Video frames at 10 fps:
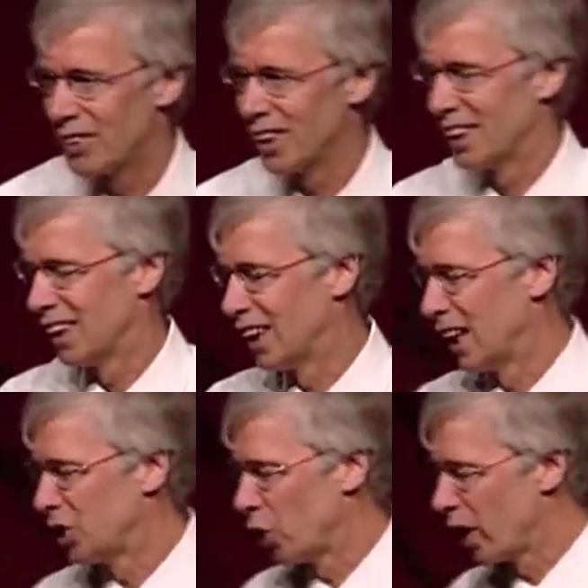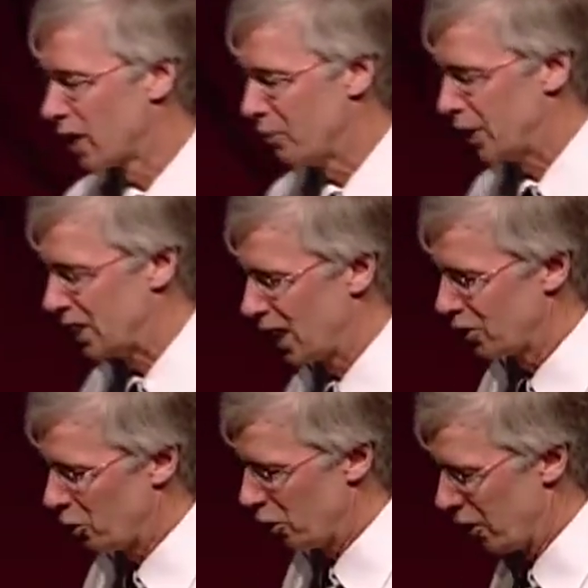a large oil company,
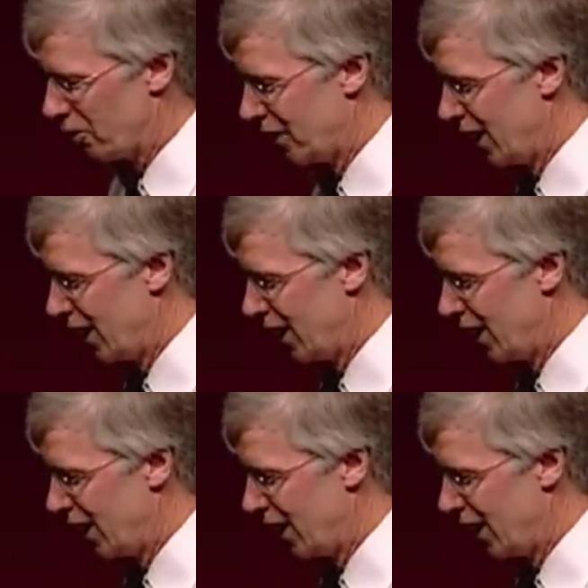Suncor,